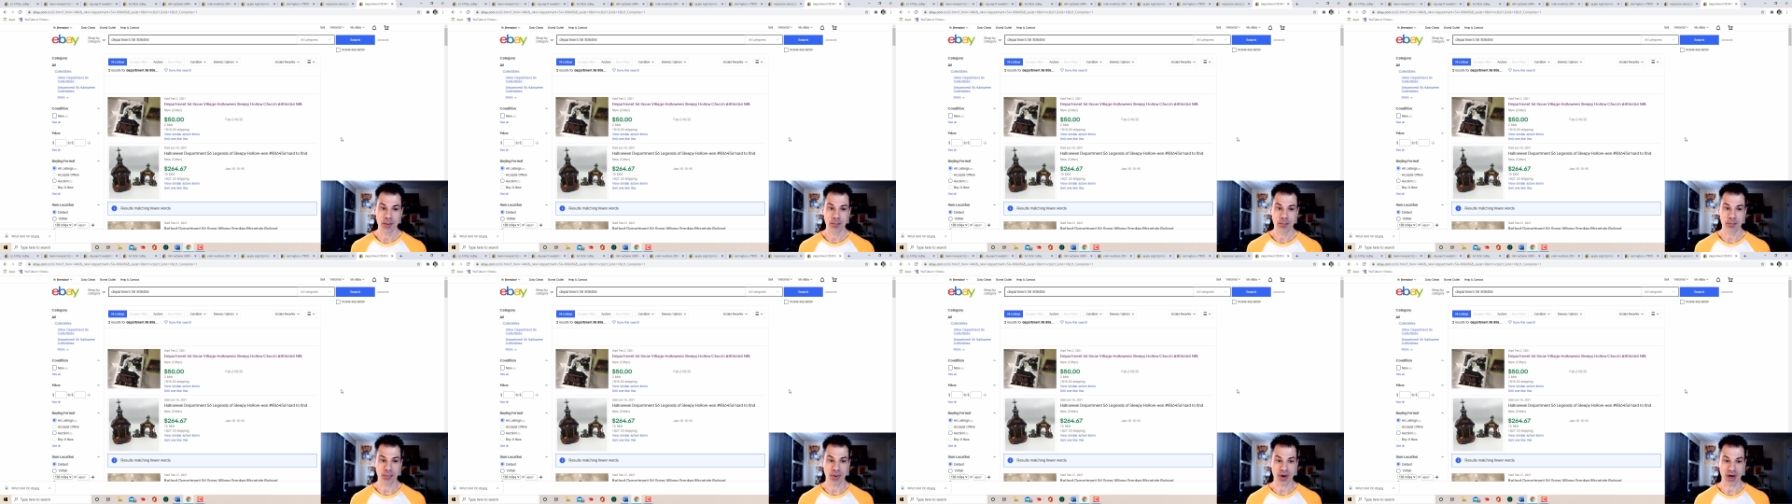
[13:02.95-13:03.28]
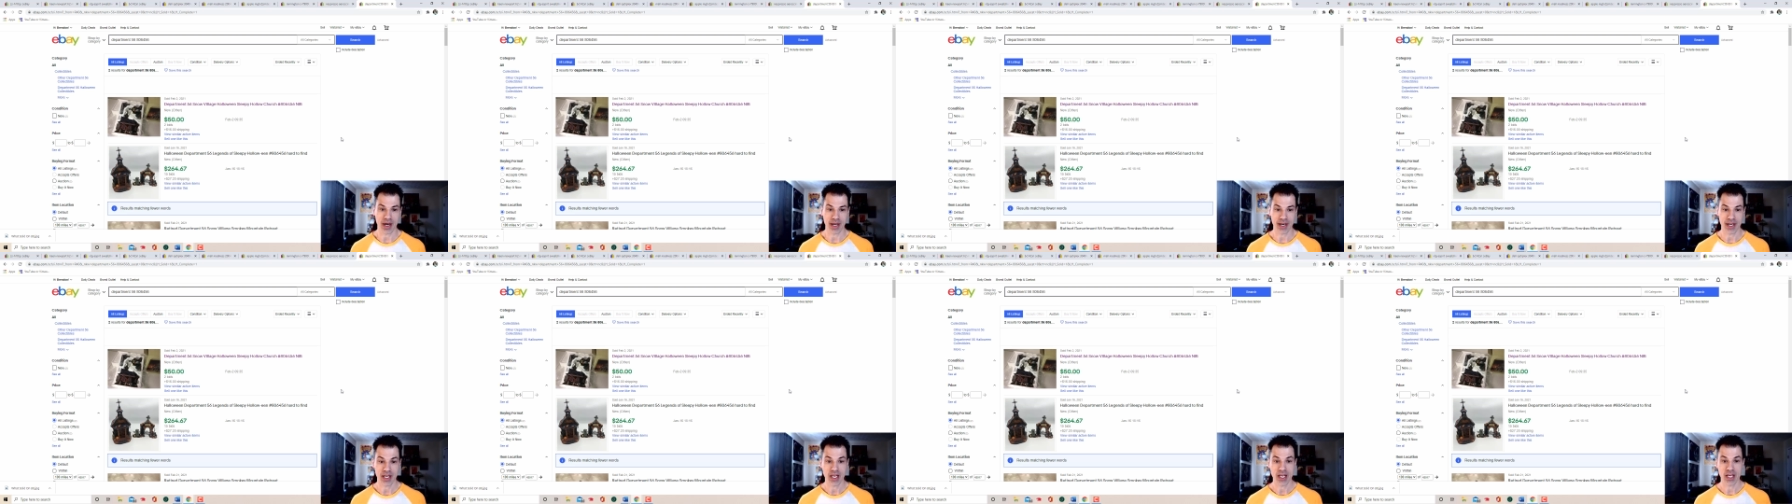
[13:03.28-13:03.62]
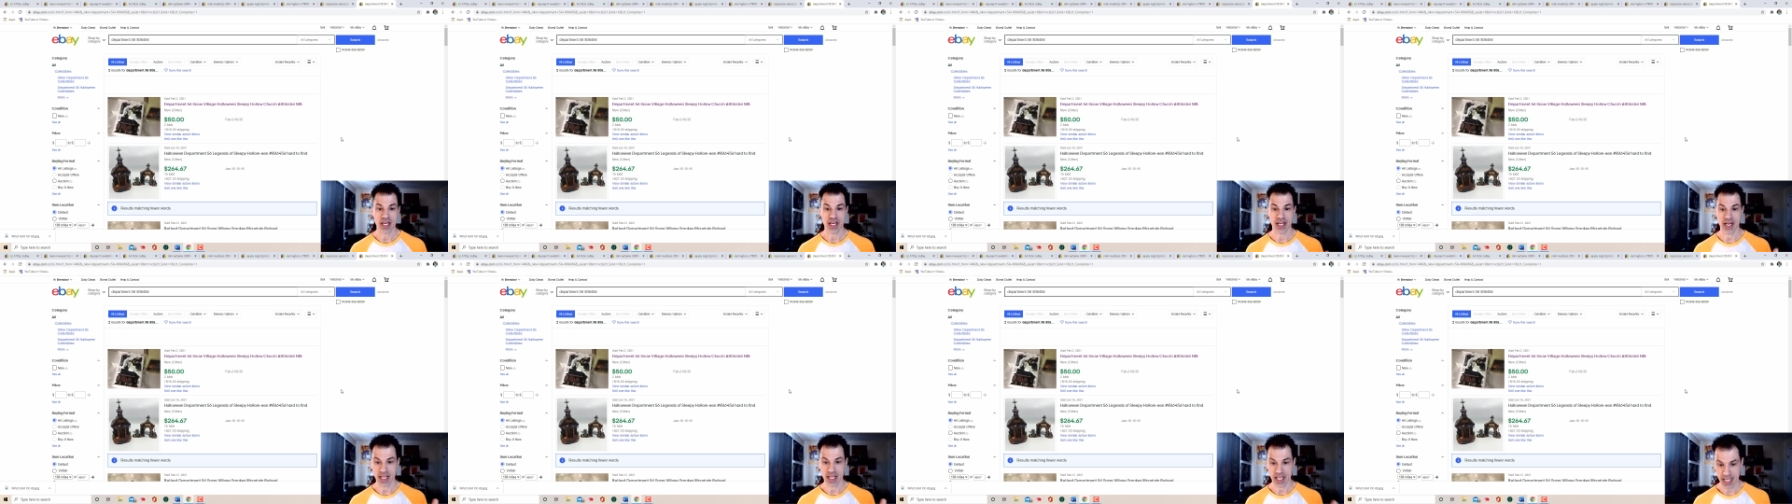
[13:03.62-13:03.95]
But
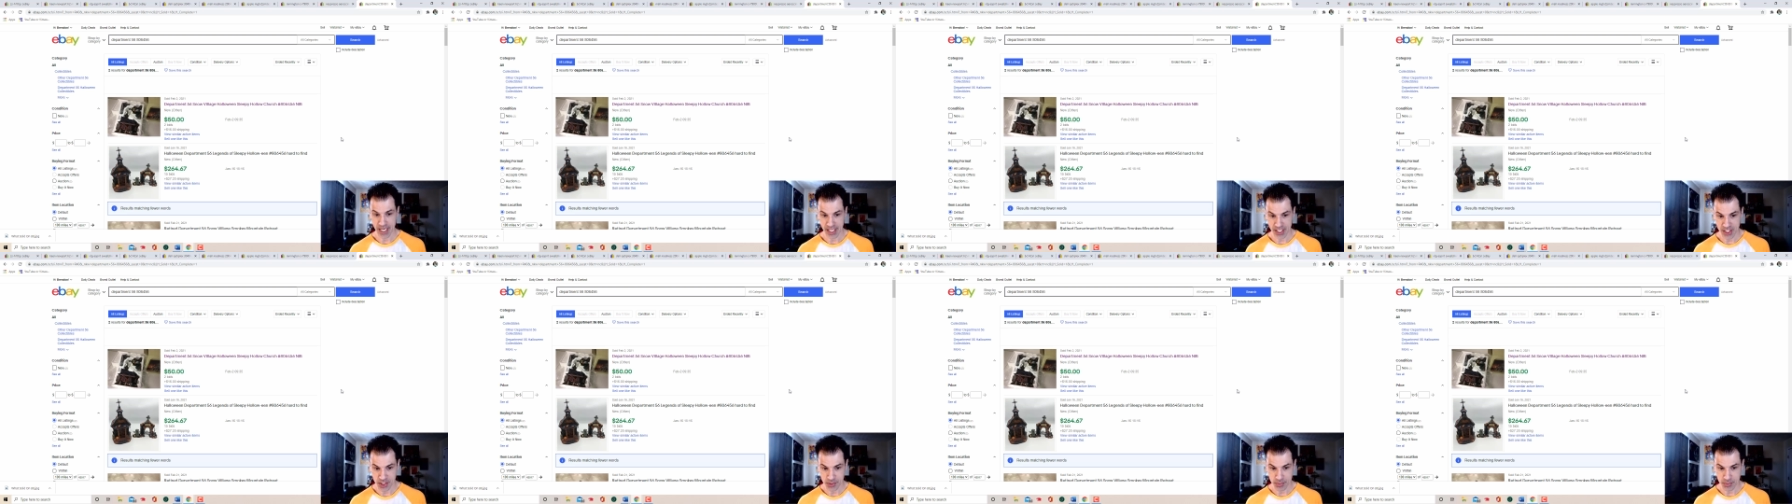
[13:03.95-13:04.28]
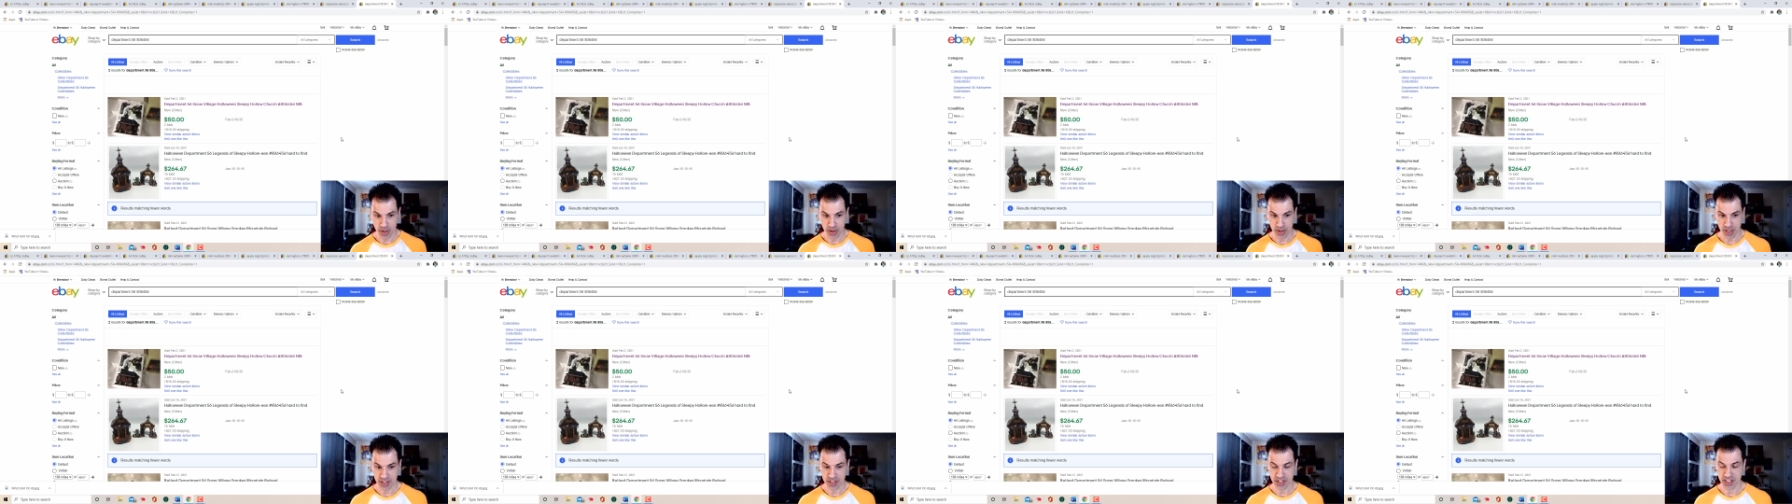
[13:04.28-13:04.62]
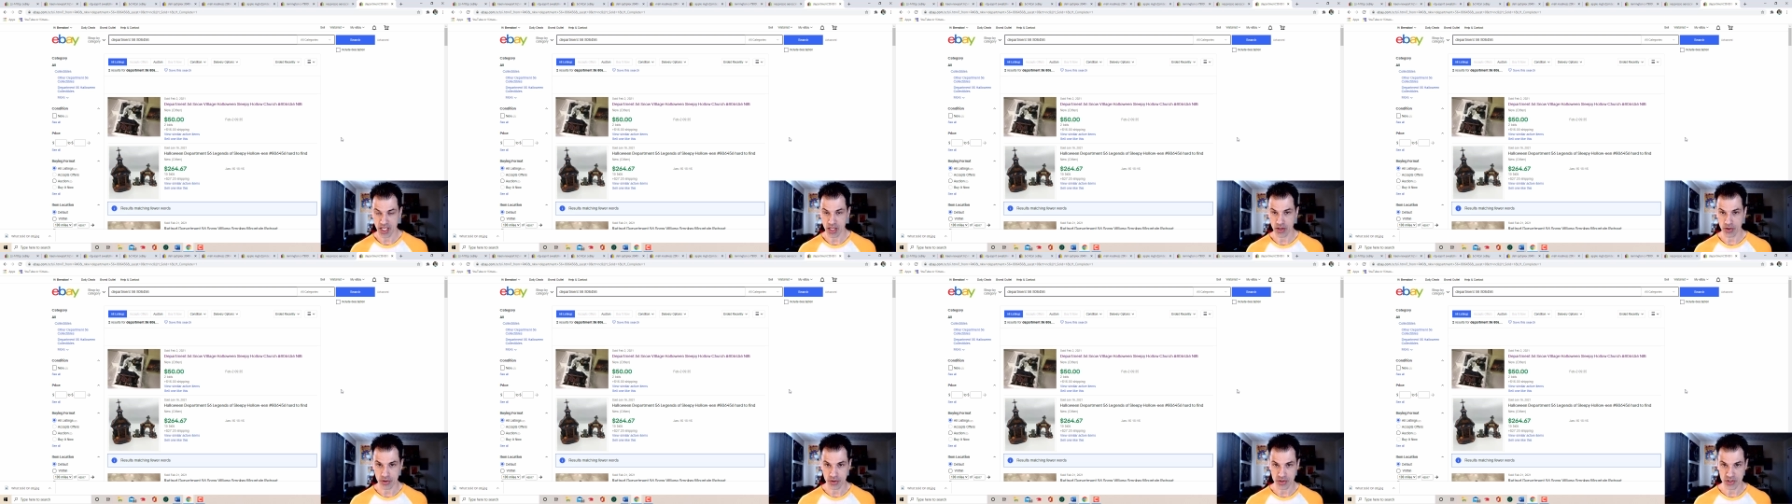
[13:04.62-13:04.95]
an inexperienced
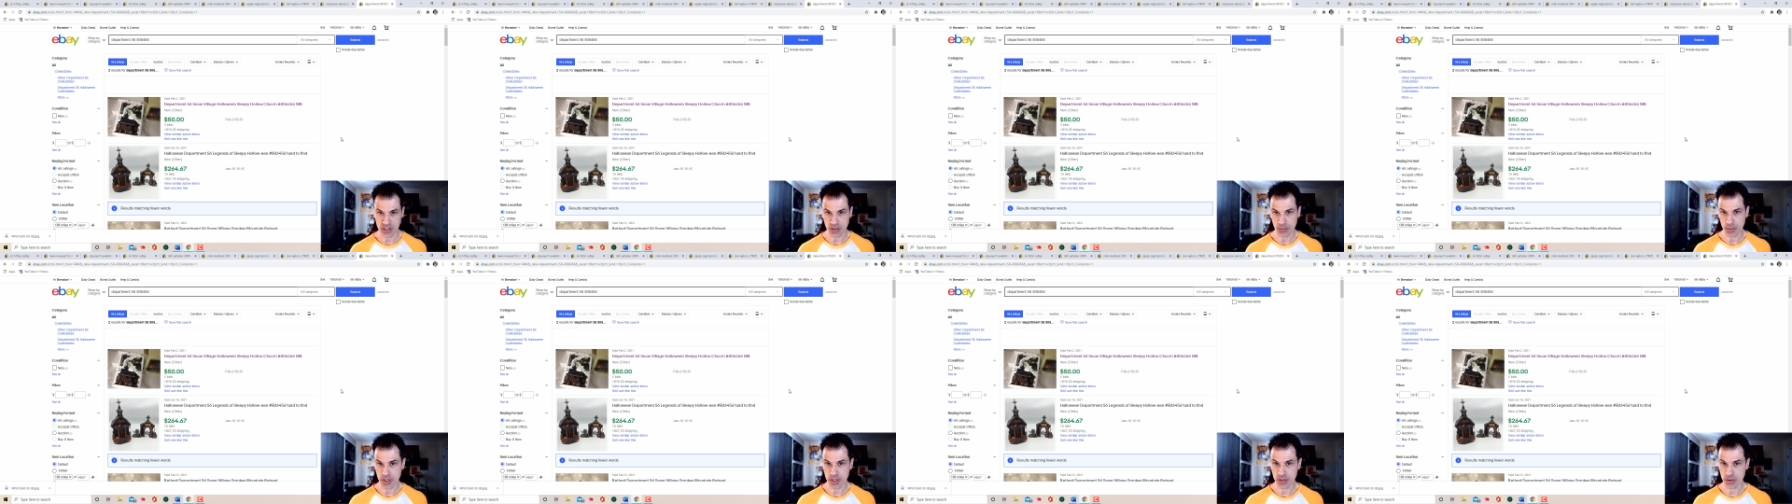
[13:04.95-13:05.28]
seller or somebody